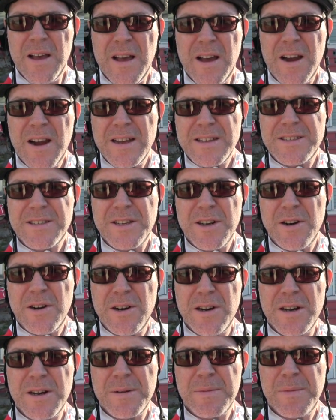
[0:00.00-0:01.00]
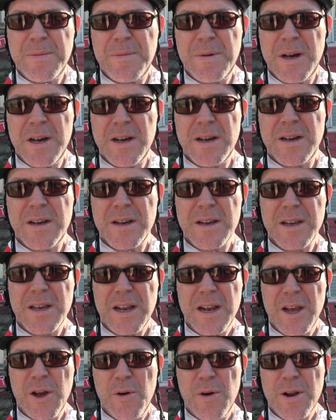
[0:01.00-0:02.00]
All right, so I'm
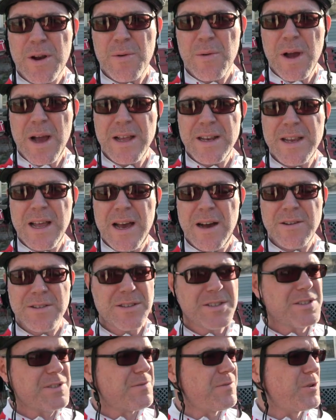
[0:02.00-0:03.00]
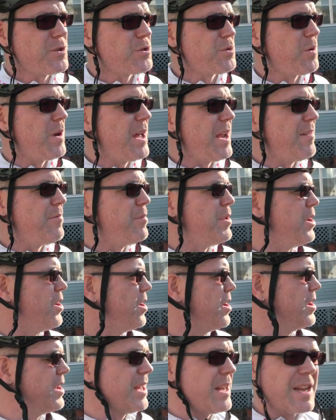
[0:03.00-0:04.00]
gonna go on a ride now. This is the first ride I've been
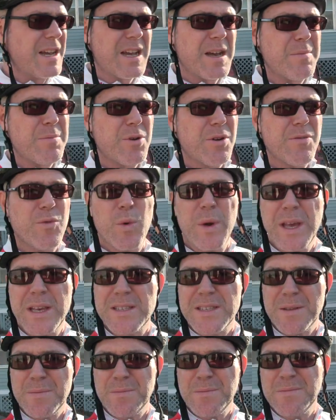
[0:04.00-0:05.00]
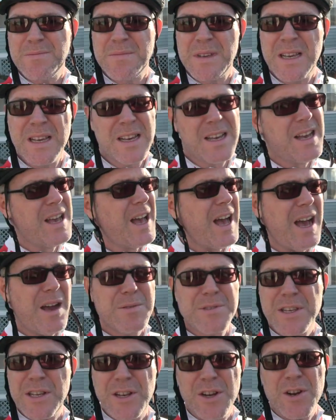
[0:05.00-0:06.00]
on in a couple of weeks. I
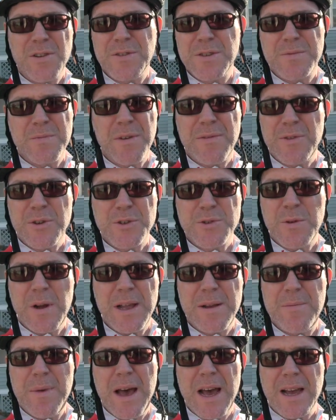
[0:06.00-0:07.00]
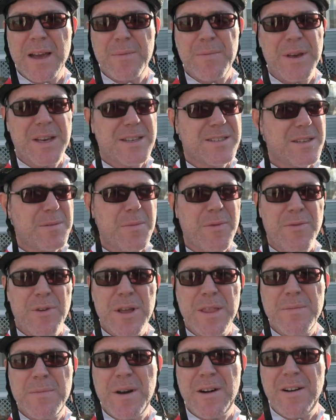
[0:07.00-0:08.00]
always get nervous my first ride back because I'm
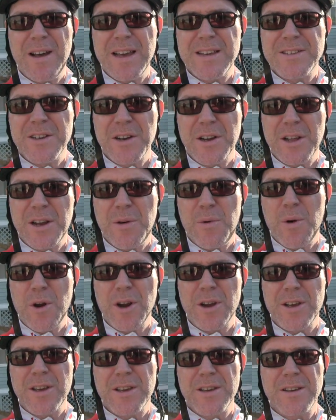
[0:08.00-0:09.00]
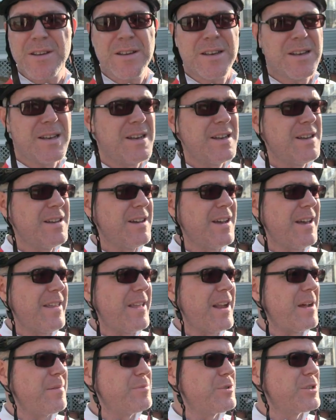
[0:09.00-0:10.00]
afraid that my legs aren't gonna work and
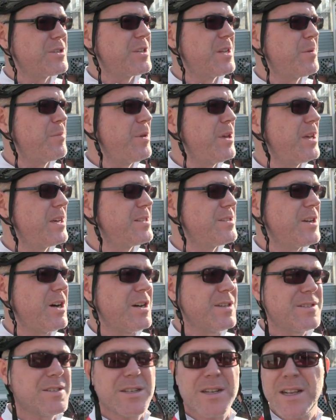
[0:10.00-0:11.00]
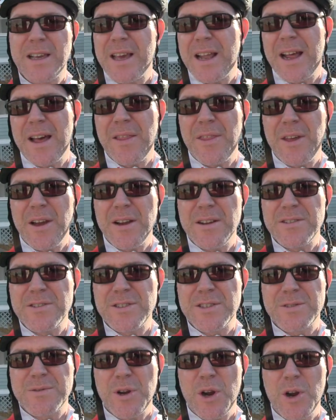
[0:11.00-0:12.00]
that I'm just gonna be exhausted and get out there and
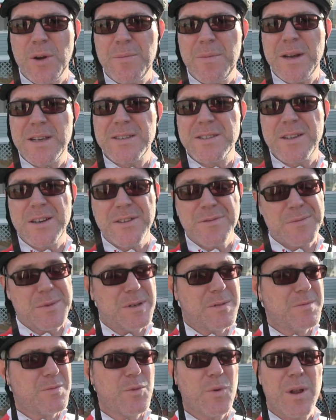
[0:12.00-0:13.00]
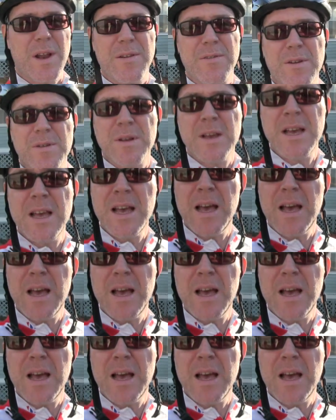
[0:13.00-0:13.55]
just hurt myself, but whatever.